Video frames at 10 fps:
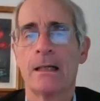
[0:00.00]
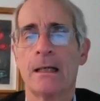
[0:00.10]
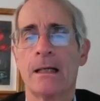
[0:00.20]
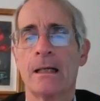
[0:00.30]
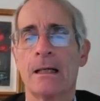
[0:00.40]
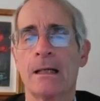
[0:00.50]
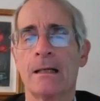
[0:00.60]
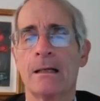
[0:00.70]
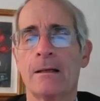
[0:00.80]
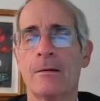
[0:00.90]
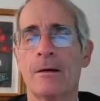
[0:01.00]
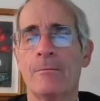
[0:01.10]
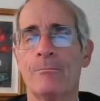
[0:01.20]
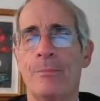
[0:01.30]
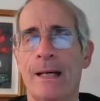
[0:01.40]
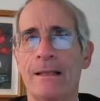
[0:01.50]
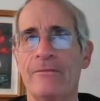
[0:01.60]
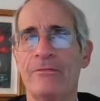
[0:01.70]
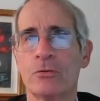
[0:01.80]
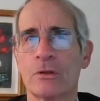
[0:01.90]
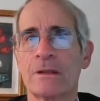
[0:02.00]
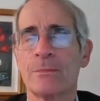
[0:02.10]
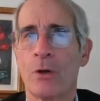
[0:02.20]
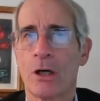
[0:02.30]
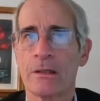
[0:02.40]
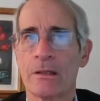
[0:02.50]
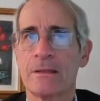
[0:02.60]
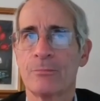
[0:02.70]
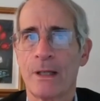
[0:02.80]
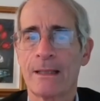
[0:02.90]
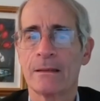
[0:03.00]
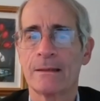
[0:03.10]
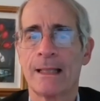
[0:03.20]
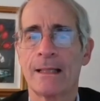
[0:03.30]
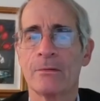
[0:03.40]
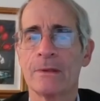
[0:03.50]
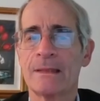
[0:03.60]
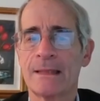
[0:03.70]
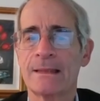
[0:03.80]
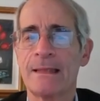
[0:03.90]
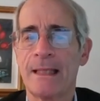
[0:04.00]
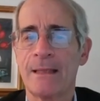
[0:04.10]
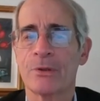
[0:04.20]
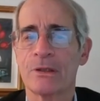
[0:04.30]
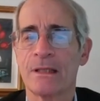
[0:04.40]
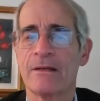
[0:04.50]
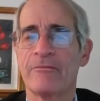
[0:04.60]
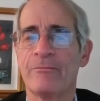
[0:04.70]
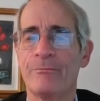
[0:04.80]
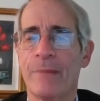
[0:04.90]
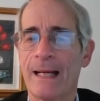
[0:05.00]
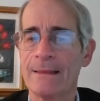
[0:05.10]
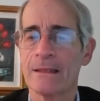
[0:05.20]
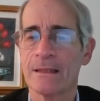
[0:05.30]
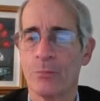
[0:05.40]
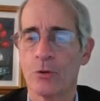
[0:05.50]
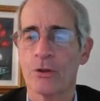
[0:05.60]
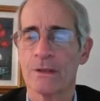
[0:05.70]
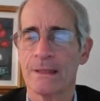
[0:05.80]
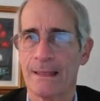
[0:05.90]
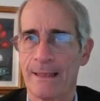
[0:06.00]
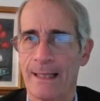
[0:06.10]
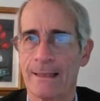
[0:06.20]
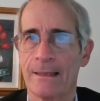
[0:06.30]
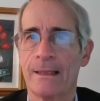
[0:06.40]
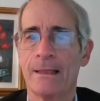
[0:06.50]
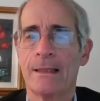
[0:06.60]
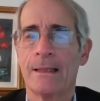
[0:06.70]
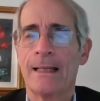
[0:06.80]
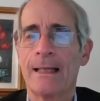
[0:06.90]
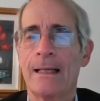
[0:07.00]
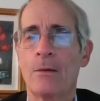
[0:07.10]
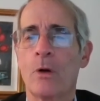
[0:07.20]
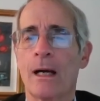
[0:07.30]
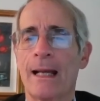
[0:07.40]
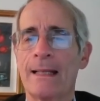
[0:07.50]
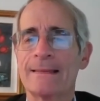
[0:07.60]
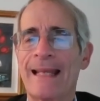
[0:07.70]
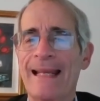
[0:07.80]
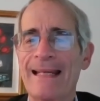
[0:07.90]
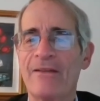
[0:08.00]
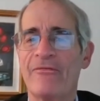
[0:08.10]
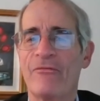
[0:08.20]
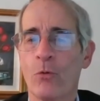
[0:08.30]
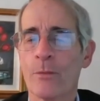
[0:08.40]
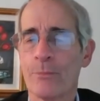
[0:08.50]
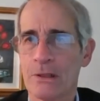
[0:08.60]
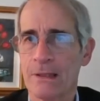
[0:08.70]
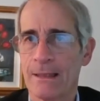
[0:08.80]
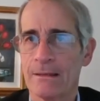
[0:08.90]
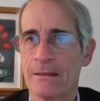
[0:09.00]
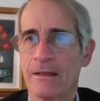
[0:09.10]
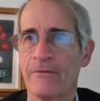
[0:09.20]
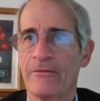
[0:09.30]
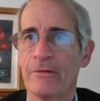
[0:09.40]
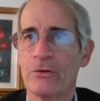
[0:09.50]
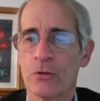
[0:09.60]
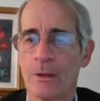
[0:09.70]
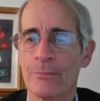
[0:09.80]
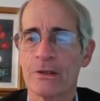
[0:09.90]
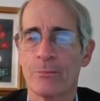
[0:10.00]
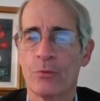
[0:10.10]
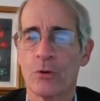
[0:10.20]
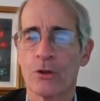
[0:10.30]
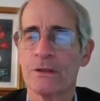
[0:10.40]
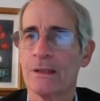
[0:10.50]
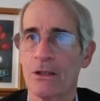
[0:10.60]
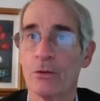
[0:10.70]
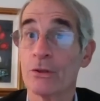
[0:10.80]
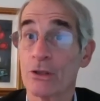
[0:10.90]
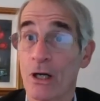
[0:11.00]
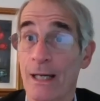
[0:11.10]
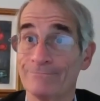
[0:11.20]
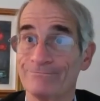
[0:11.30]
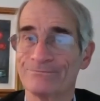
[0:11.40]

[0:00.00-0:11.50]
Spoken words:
But if you look at the partisan break on that, it was 68% of Biden supporters said that, whereas 84% of Trump supporters said, no, it's not.